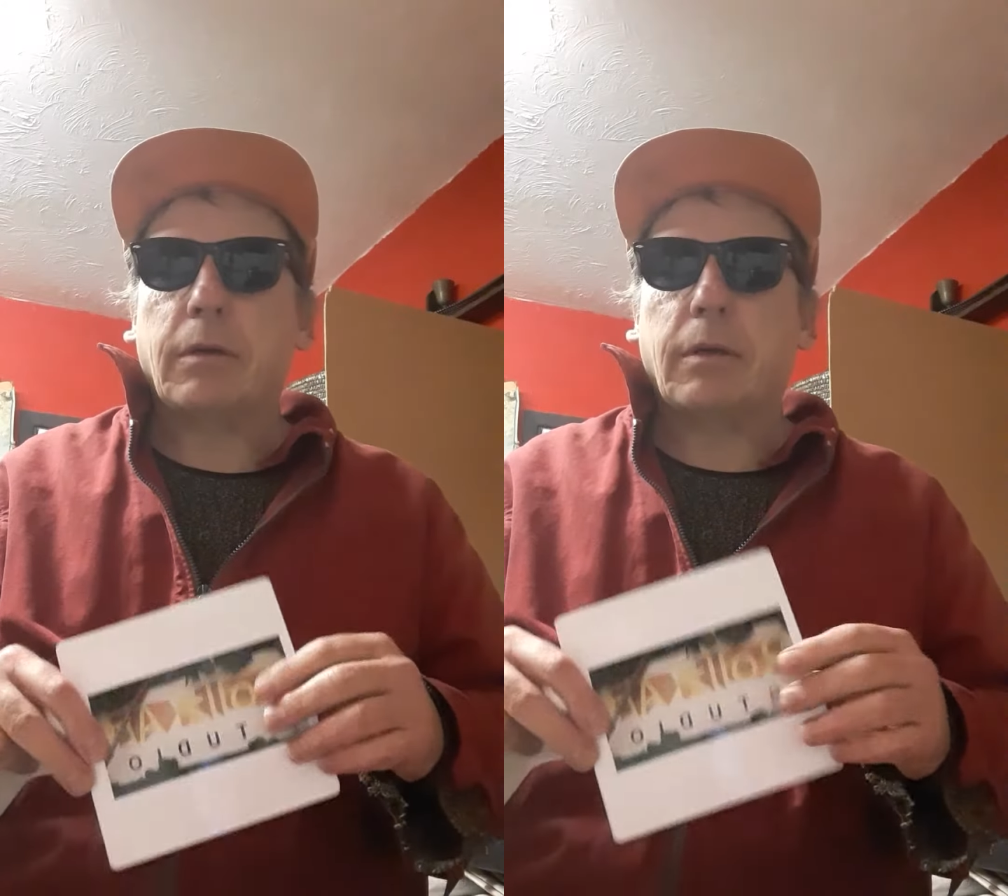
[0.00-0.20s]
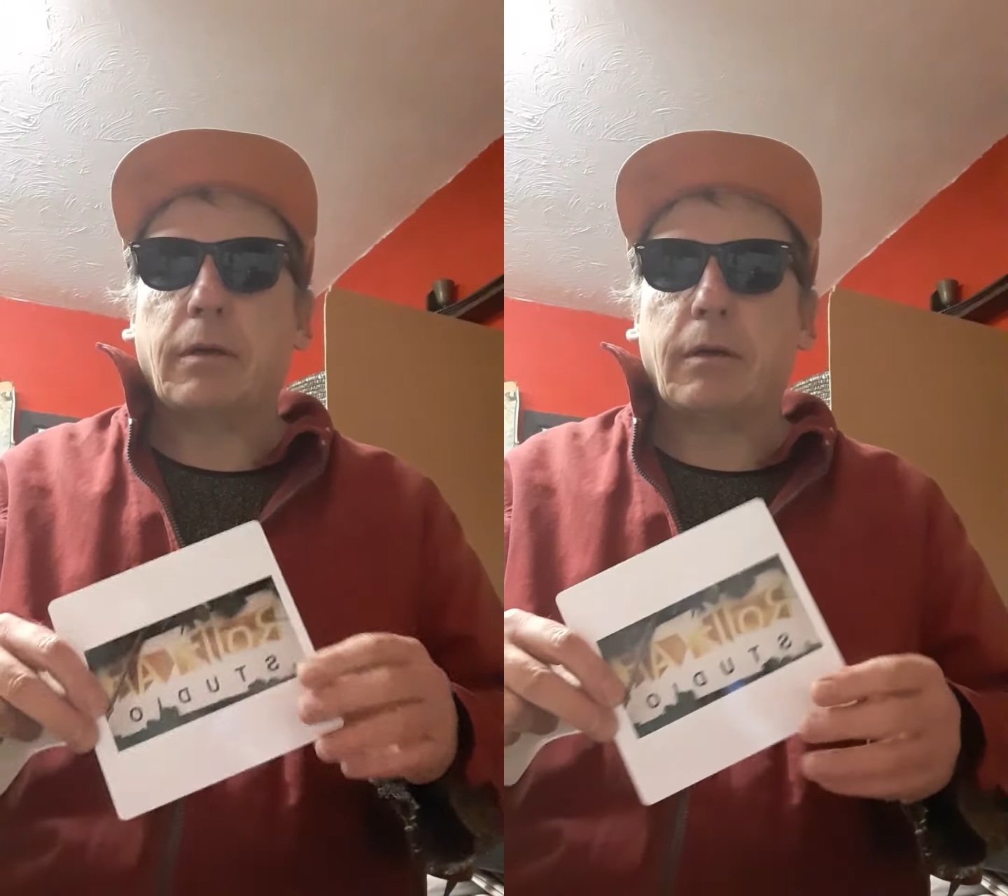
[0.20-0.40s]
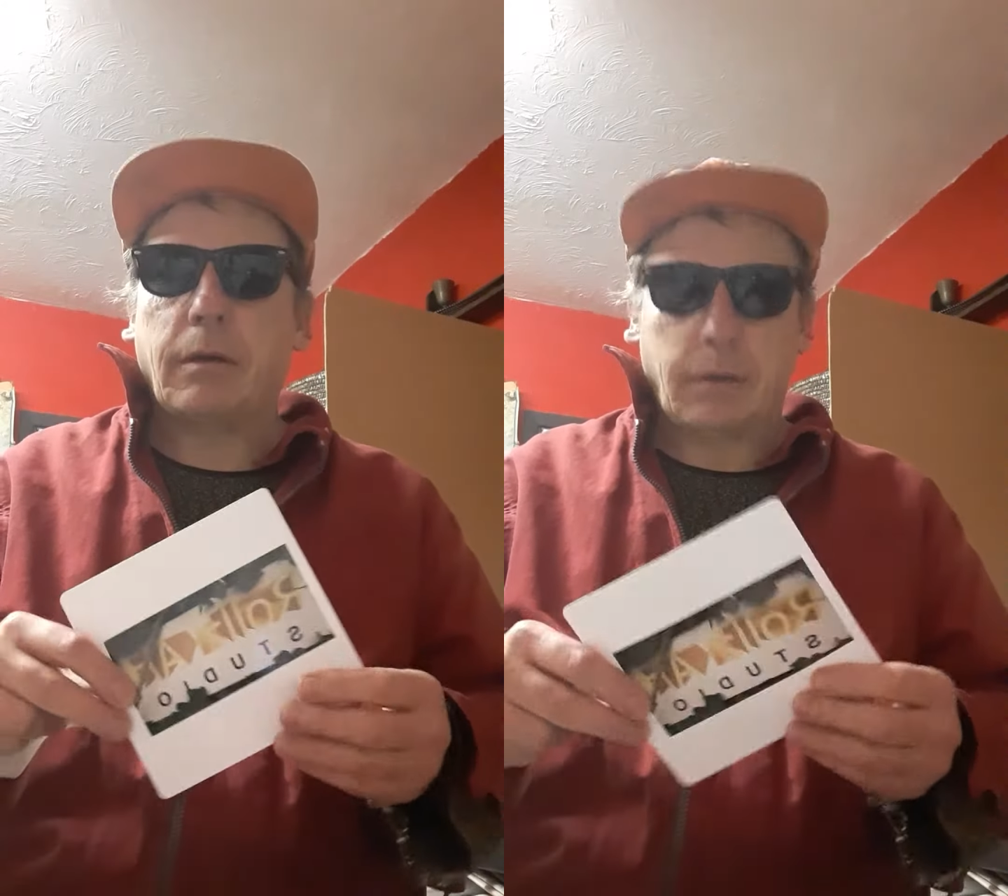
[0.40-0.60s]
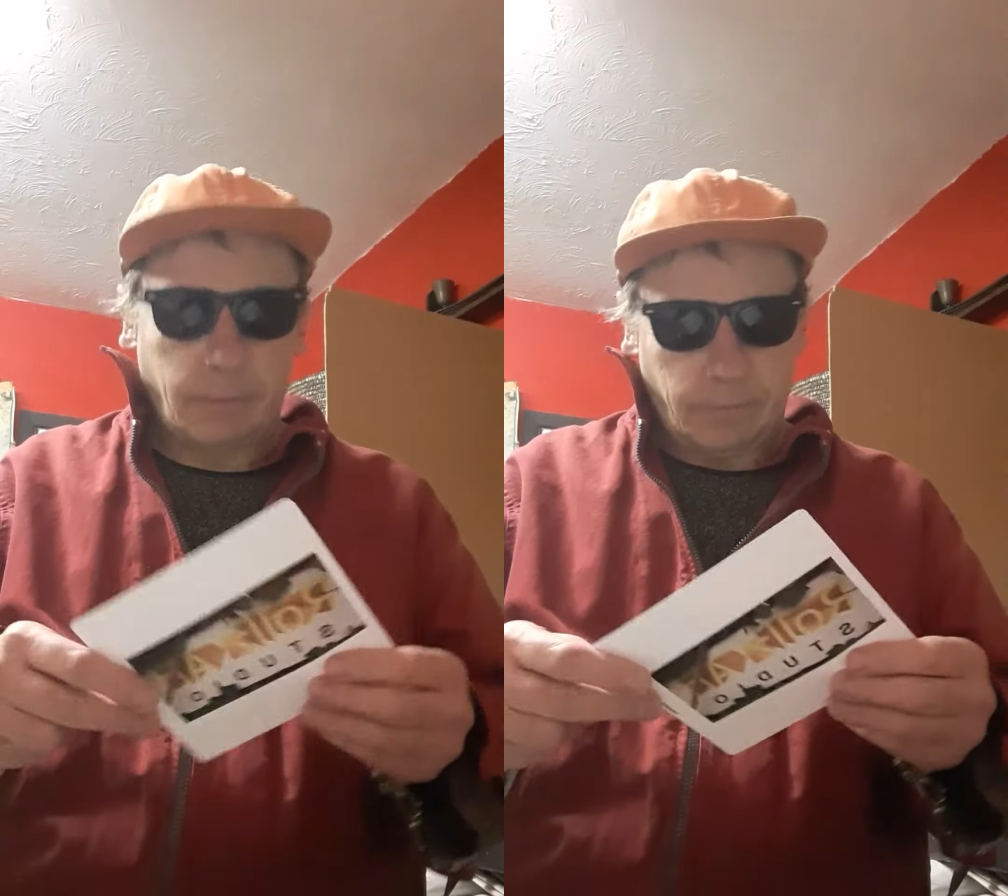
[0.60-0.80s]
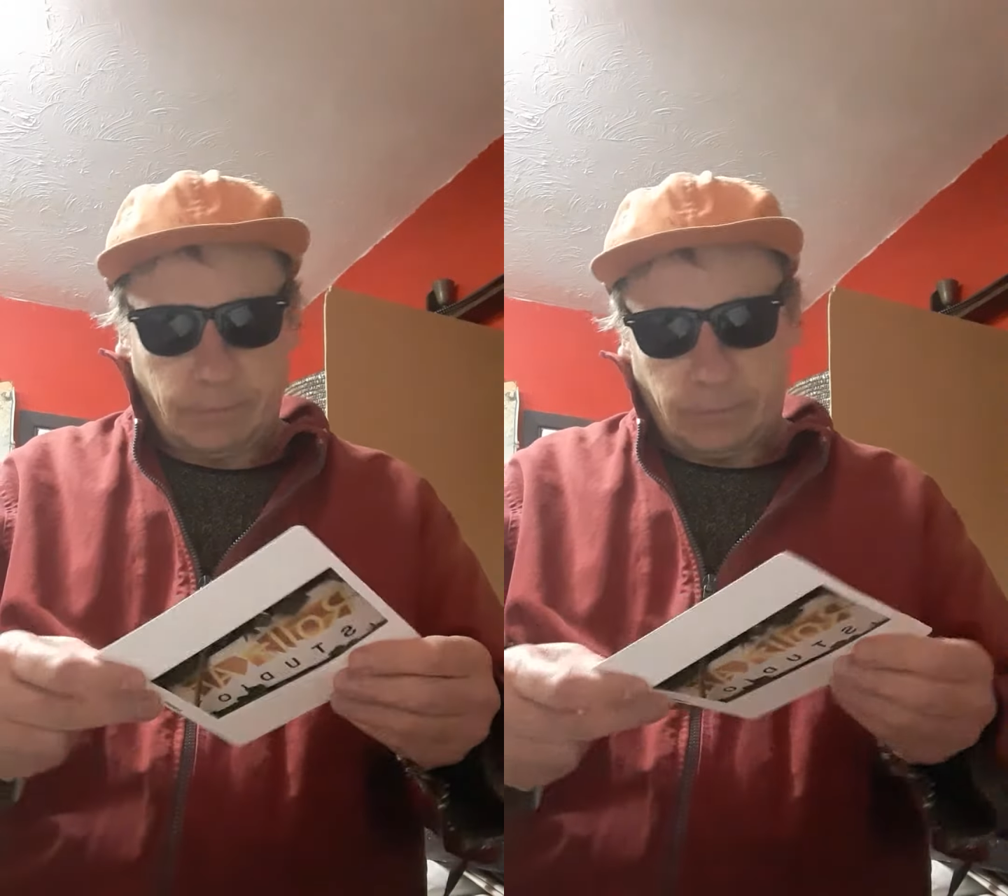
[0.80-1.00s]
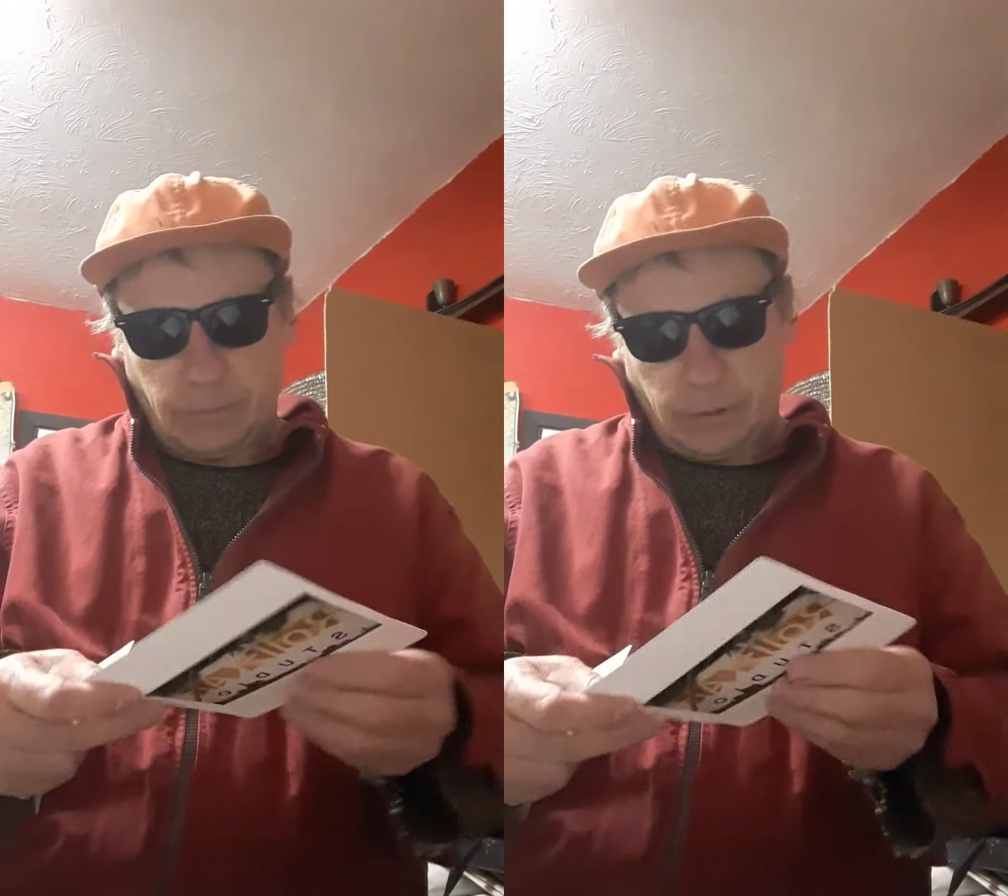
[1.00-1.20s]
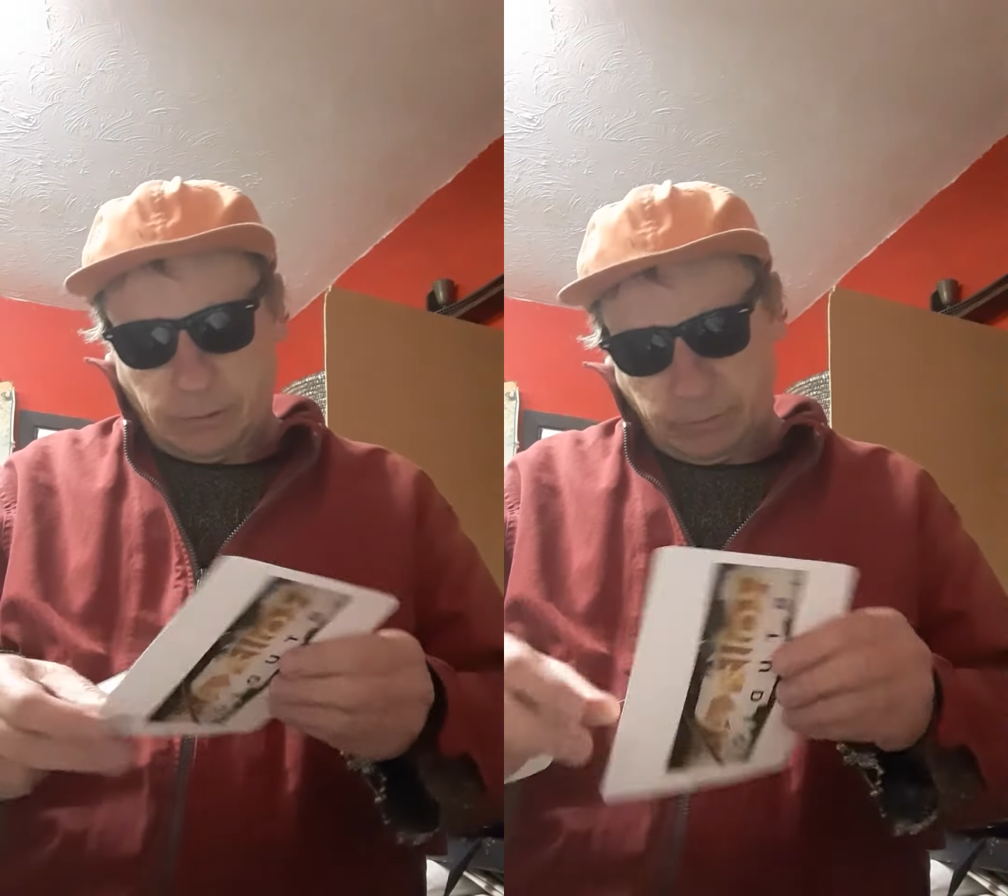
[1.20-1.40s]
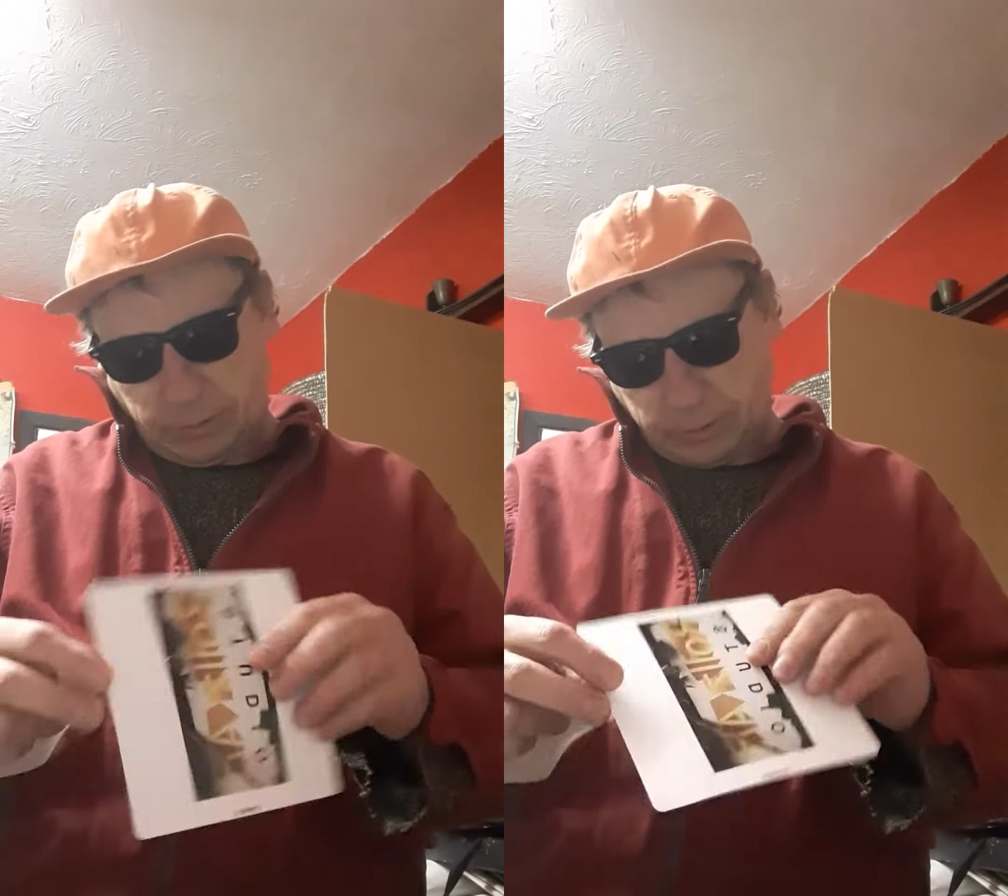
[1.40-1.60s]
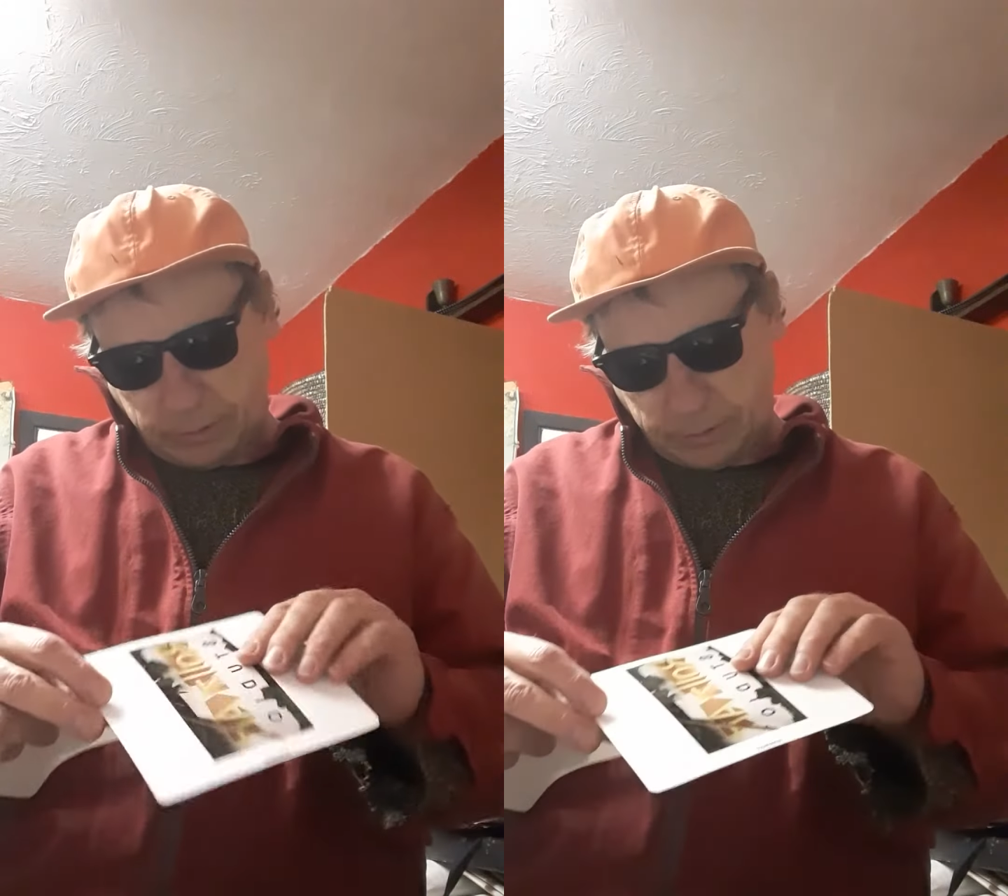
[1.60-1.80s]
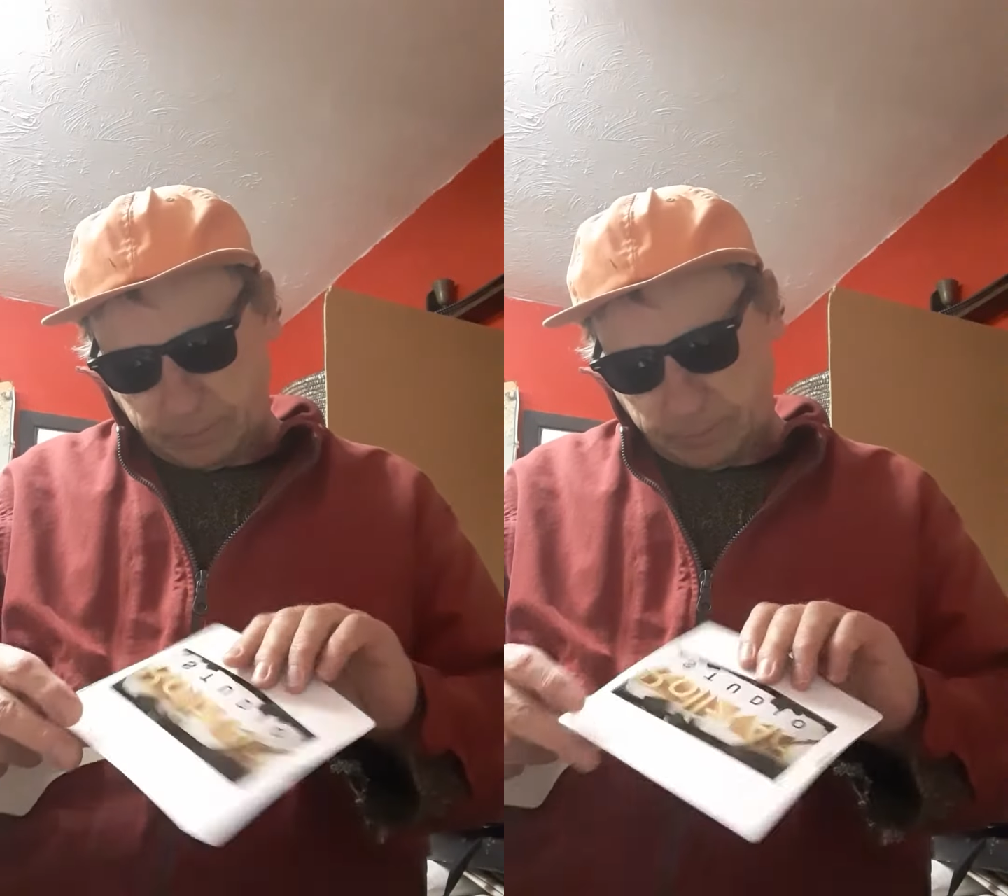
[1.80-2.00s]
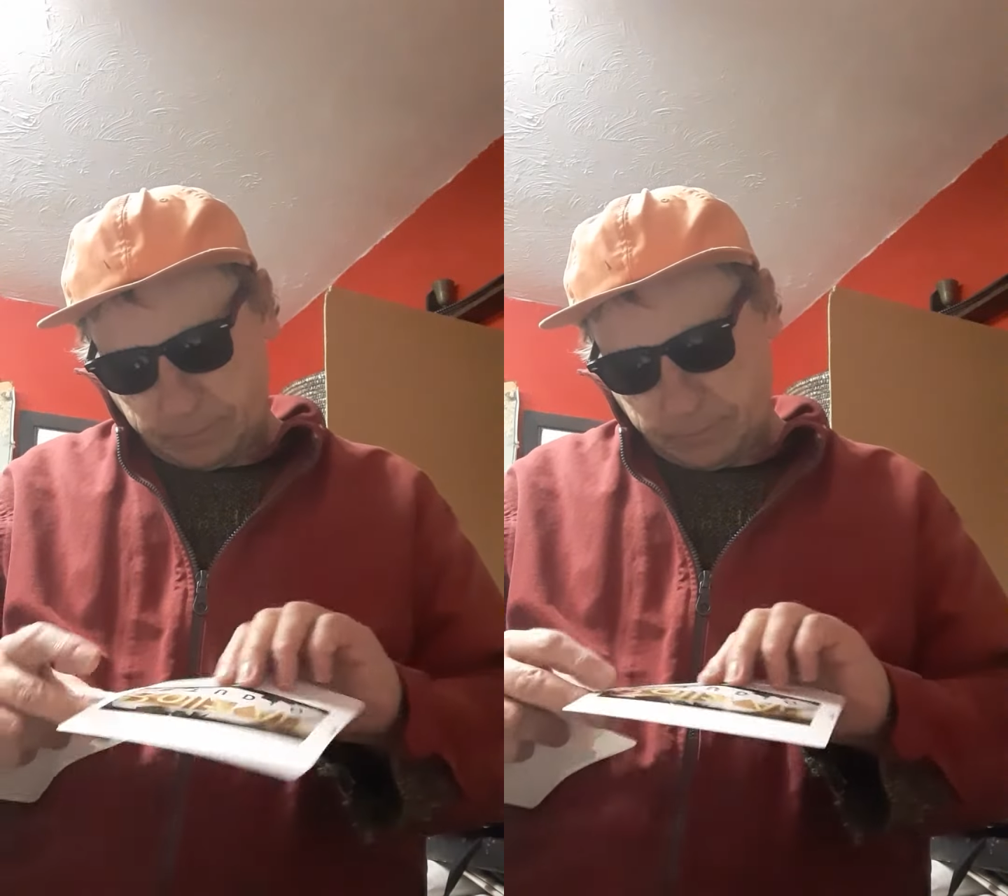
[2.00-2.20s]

car. But um,